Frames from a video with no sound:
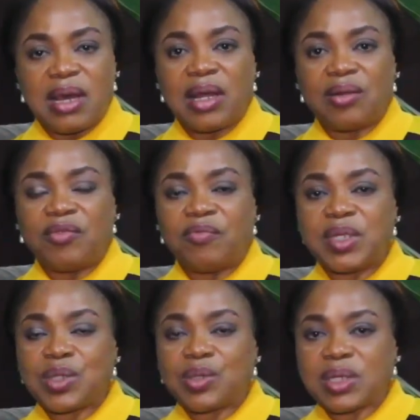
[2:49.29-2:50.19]
and we've
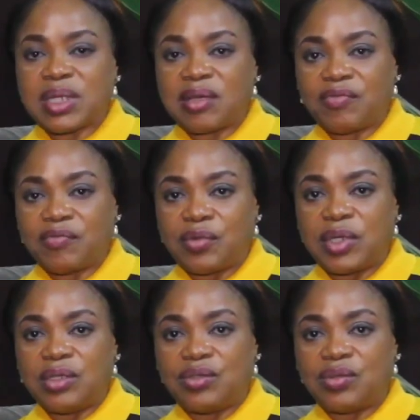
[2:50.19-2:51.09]
been successful
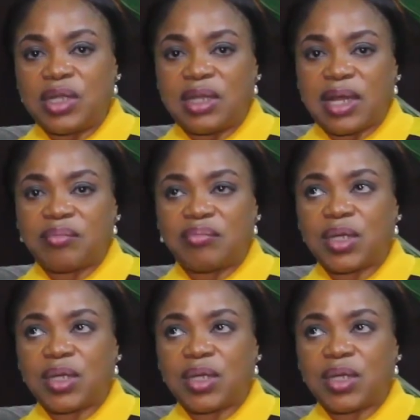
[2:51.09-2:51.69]
in doing that,